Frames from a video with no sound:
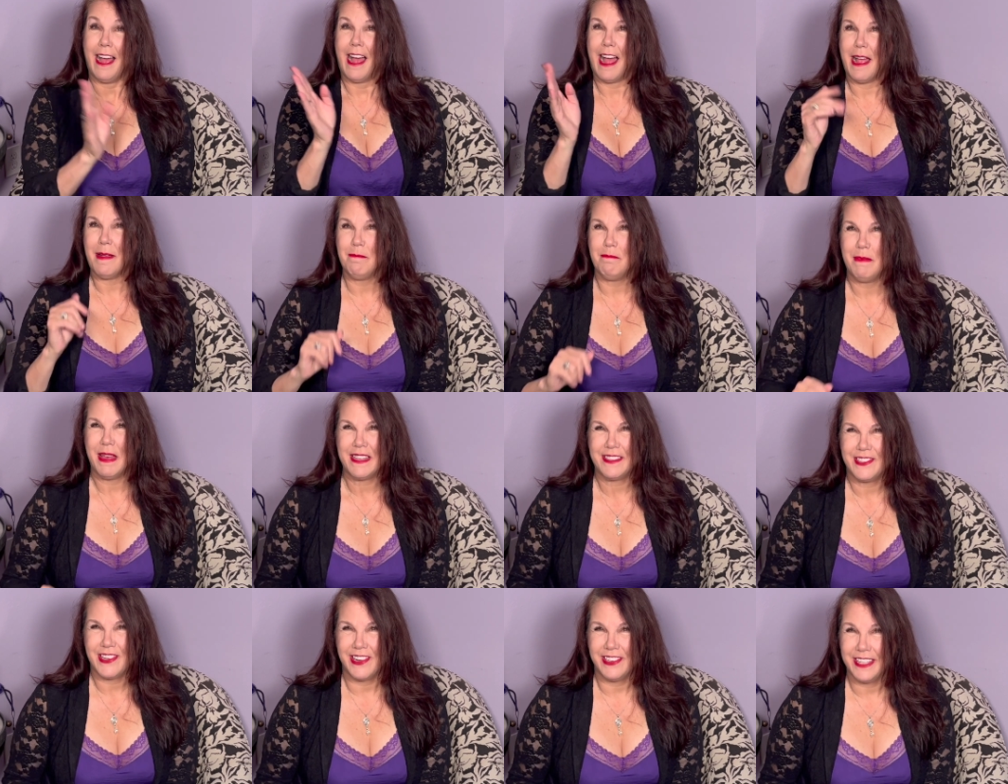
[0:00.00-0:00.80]
I'm
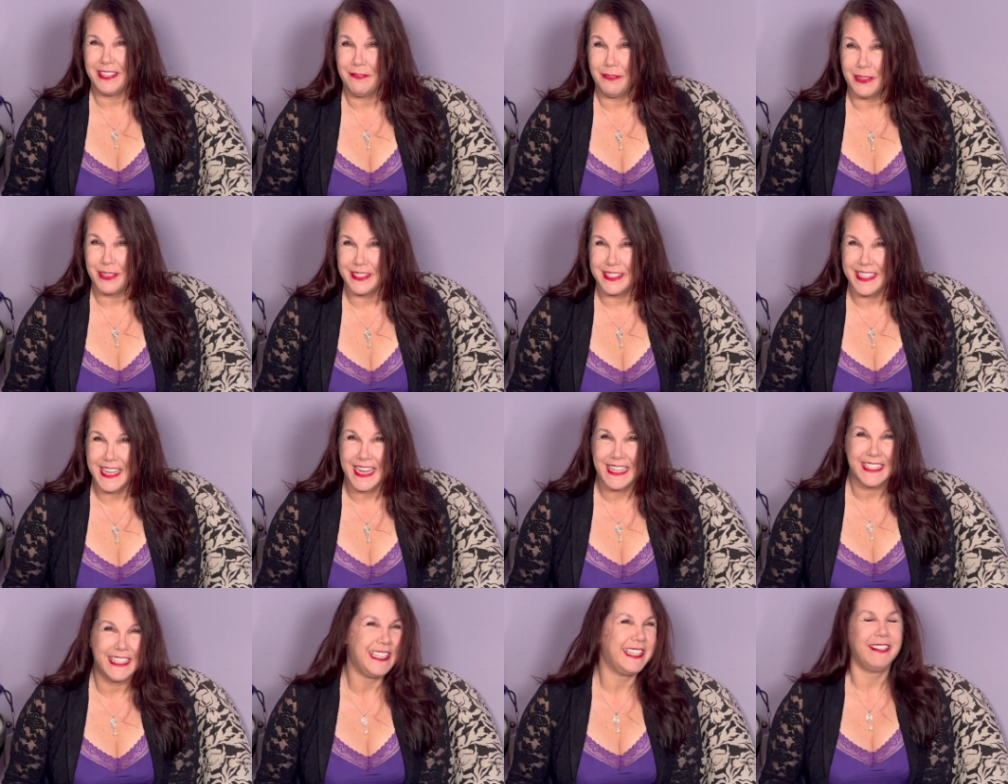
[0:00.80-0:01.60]
Beth Darling for,
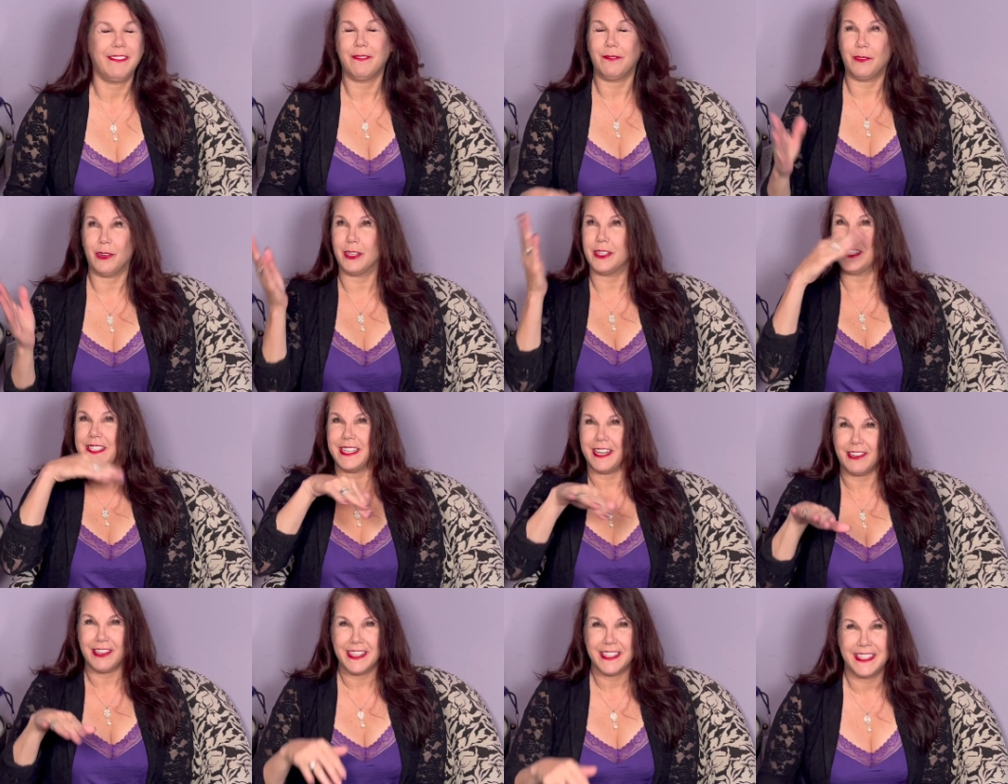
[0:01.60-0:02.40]
Sexy, for
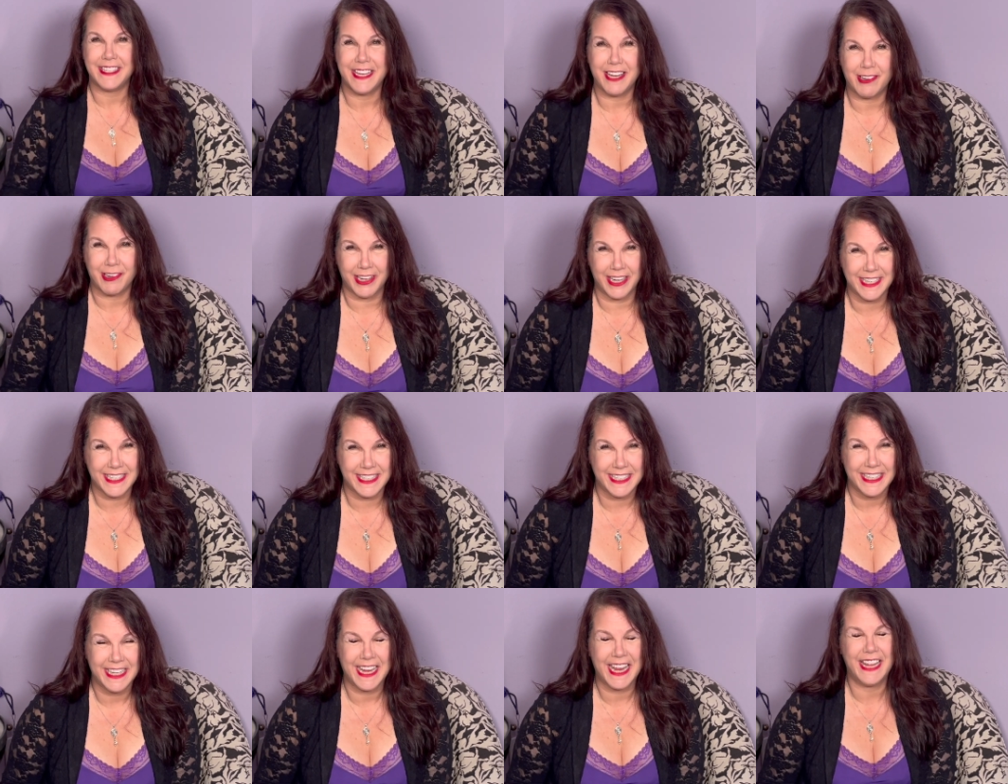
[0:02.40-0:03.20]
Sara's Secret,
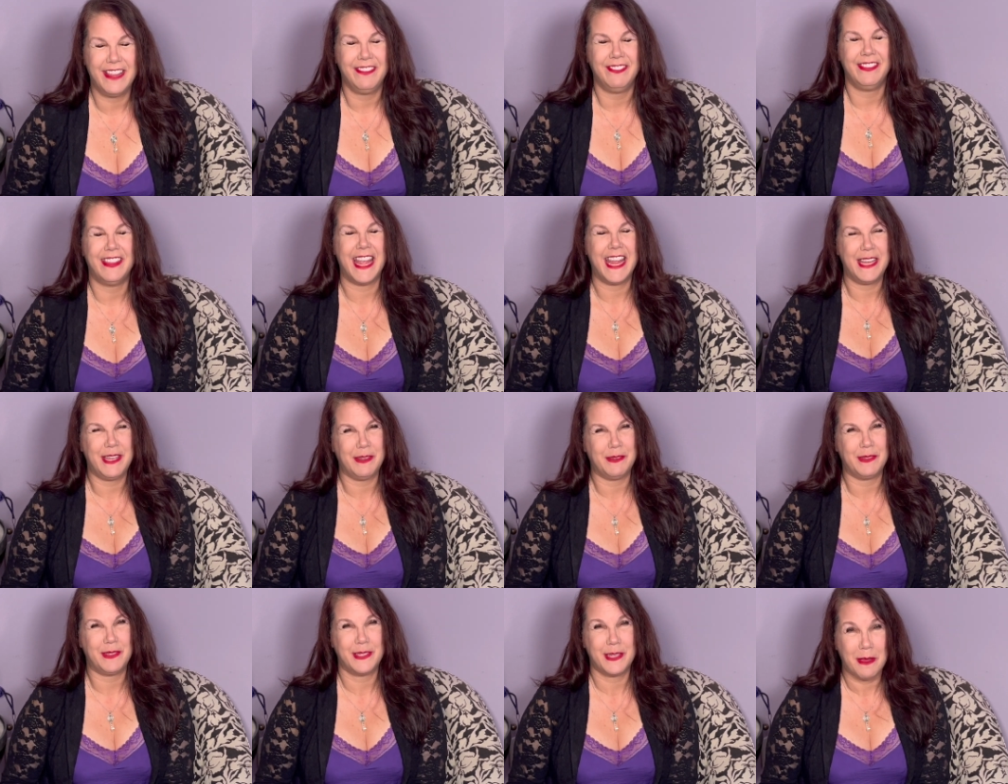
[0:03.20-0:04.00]
and thank
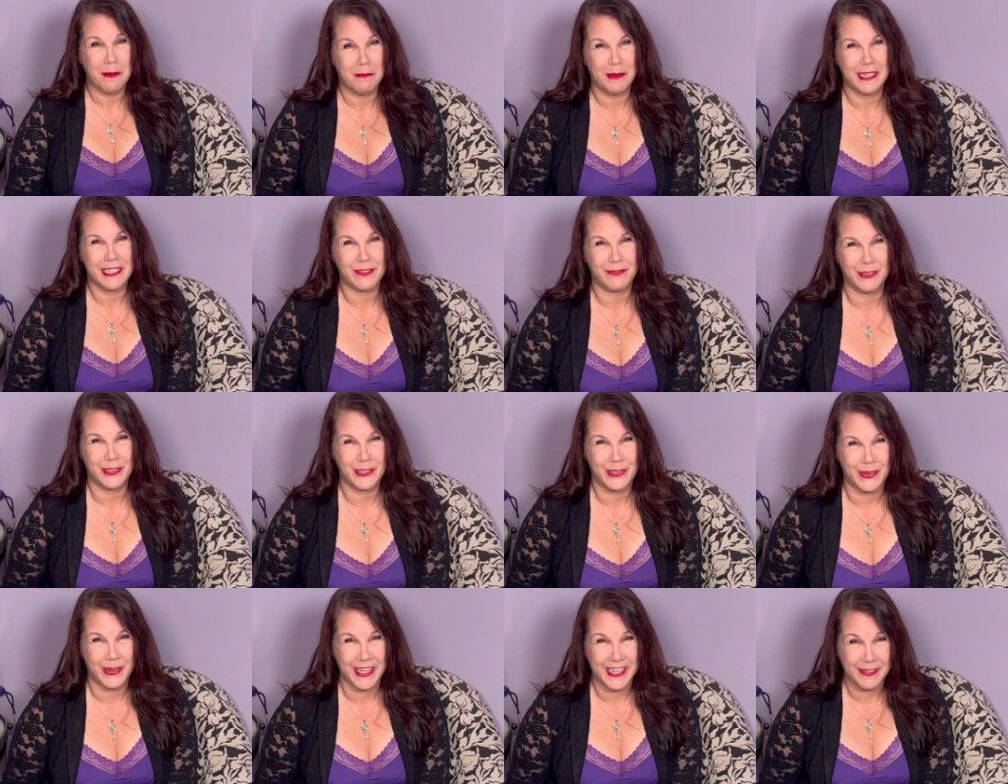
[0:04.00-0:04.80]
you so much for
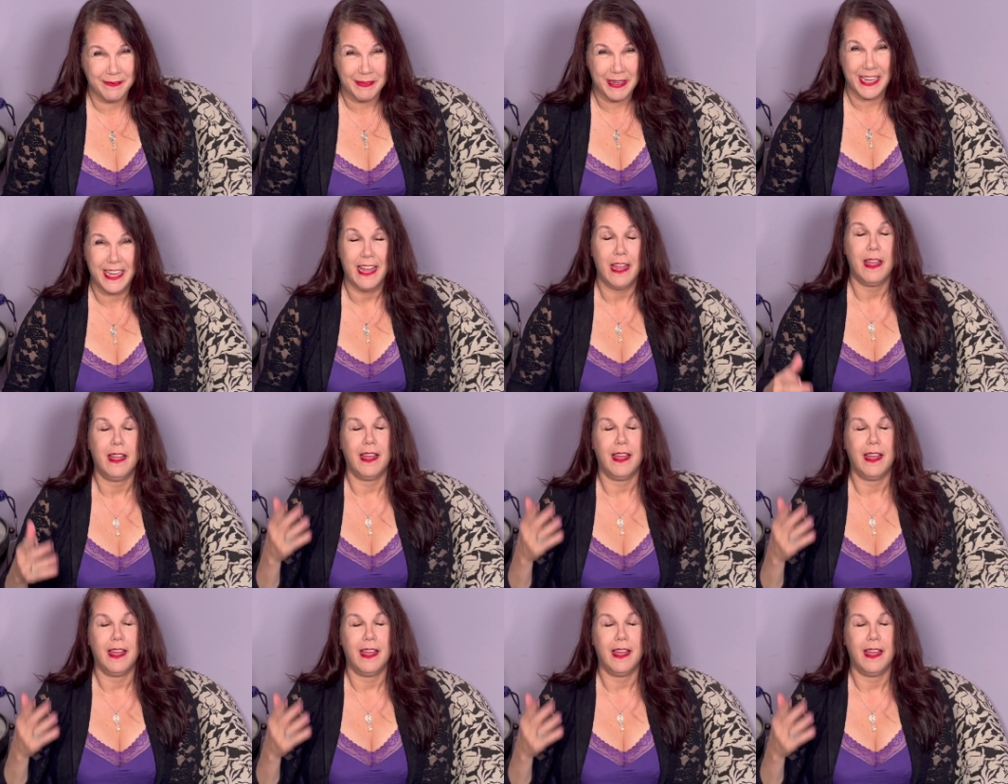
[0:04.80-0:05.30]
joining me.